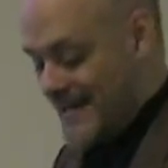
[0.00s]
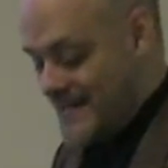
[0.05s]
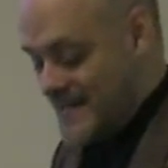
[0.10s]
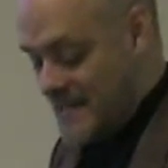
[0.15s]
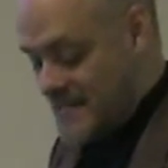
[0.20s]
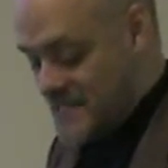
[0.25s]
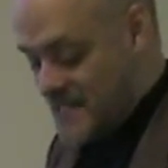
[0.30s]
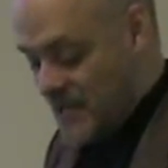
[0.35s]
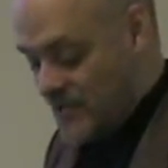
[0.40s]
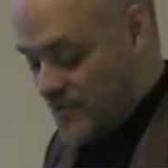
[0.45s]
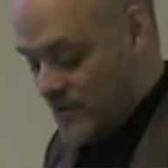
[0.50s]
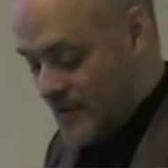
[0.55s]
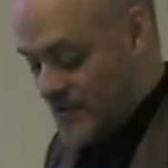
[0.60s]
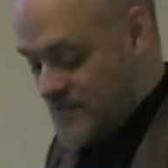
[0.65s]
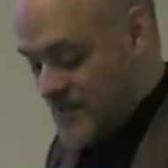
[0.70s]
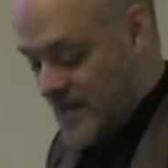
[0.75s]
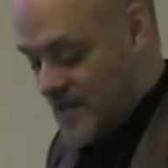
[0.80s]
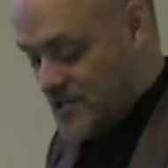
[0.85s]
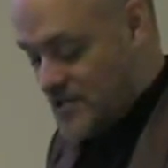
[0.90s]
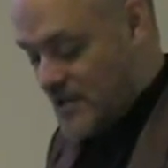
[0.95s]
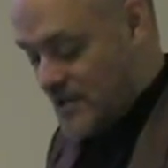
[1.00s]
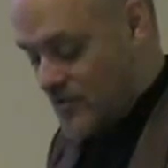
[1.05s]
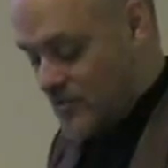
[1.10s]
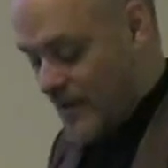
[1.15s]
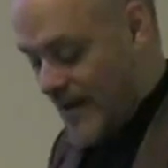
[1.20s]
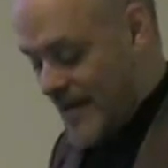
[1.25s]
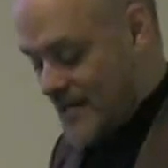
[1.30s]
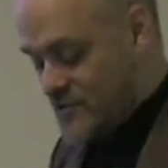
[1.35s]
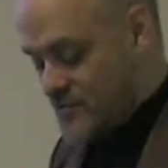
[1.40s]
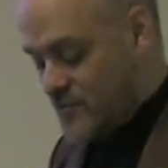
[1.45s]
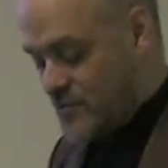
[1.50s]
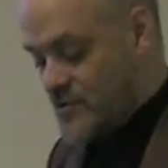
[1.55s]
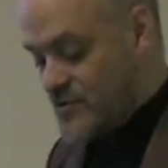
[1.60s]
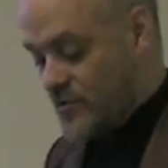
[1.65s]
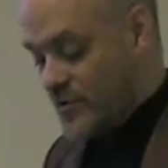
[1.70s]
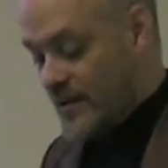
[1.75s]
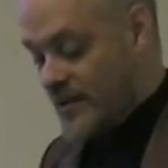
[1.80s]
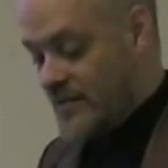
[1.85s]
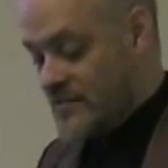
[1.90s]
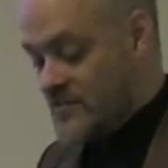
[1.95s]
and decentralization and grassroots
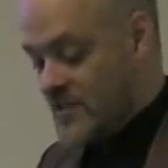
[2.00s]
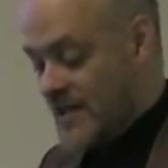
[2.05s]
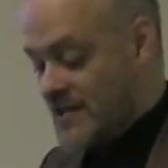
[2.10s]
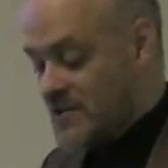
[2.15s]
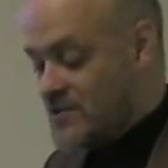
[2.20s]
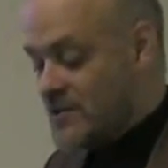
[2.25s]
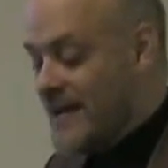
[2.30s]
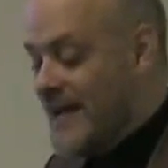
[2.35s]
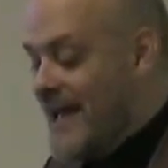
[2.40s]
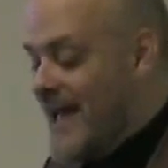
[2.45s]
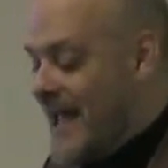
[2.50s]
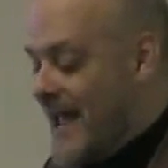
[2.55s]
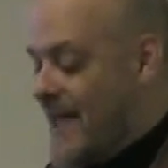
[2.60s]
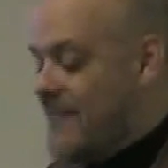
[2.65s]
organization,